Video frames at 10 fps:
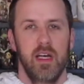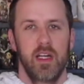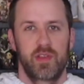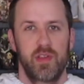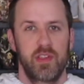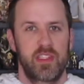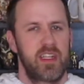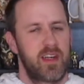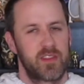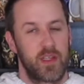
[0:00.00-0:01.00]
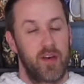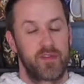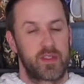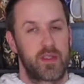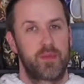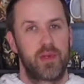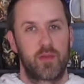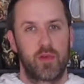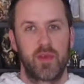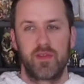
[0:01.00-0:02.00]
trilogy and also obviously the
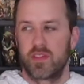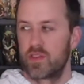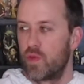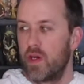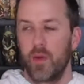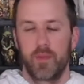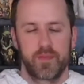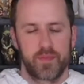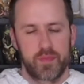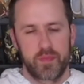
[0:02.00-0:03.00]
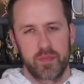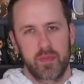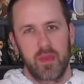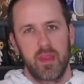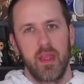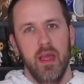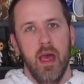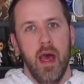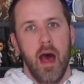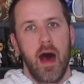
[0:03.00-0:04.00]
prequel movies as well.
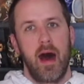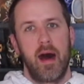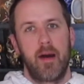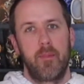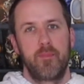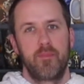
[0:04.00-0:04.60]
Uh,